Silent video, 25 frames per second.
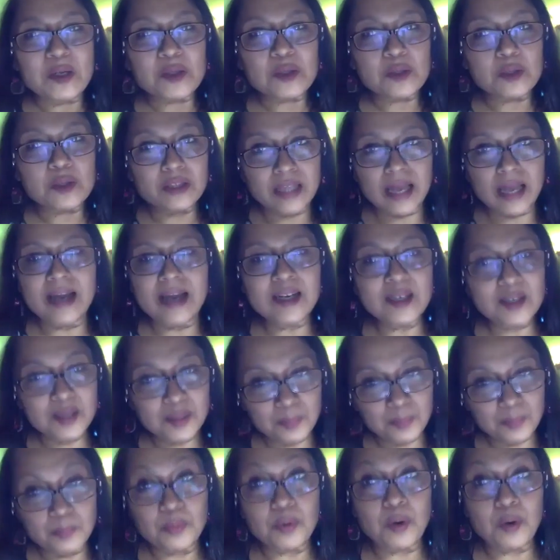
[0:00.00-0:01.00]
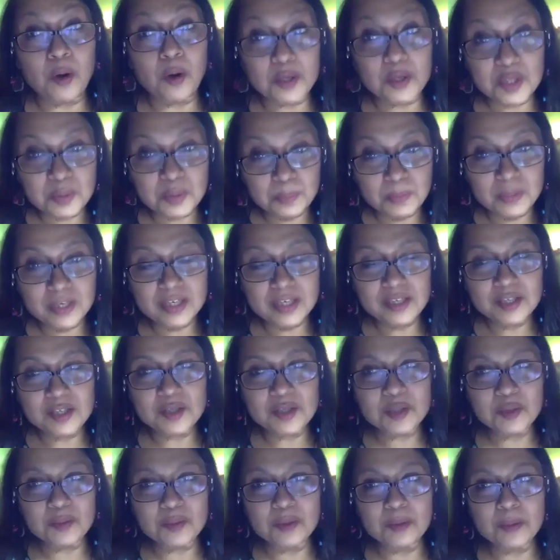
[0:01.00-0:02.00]
So that brought me
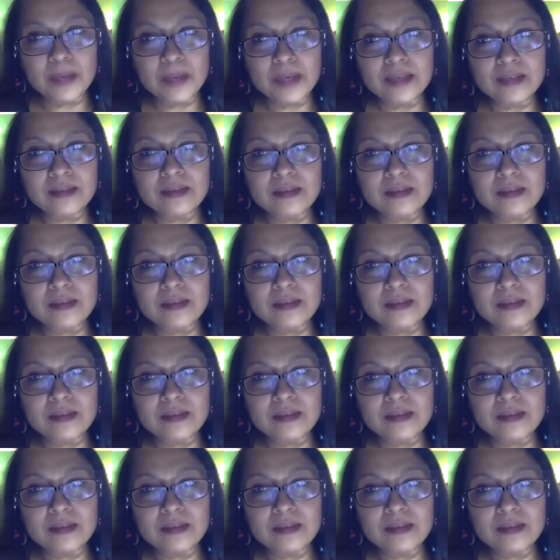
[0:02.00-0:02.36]
to Mobile